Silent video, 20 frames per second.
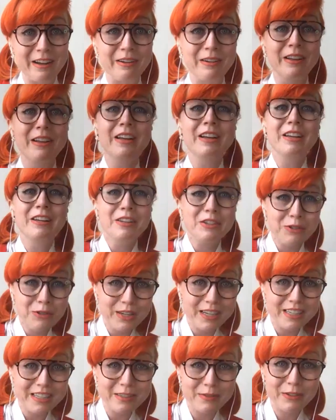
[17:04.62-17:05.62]
down,
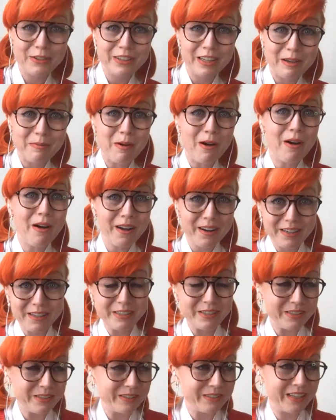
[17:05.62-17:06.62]
transfer them
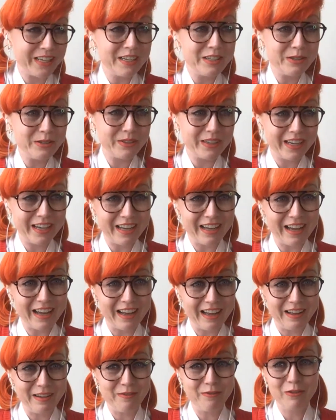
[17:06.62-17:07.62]
onto into a,
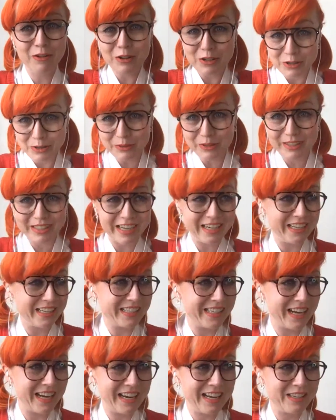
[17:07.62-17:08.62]
a virtual
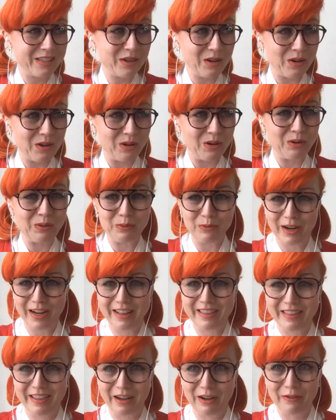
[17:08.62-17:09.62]
data set, it's all
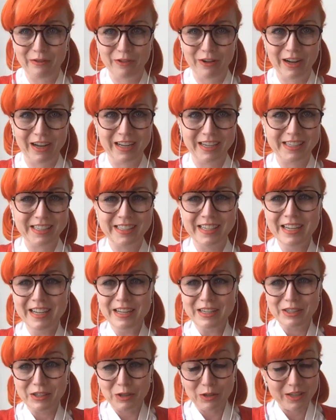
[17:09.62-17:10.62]
right there for us.
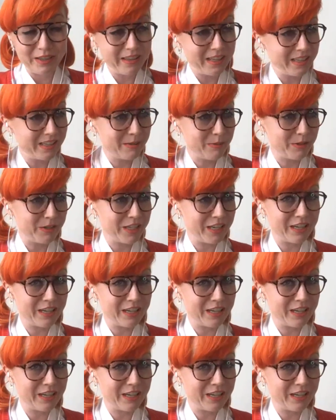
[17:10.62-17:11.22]
So in this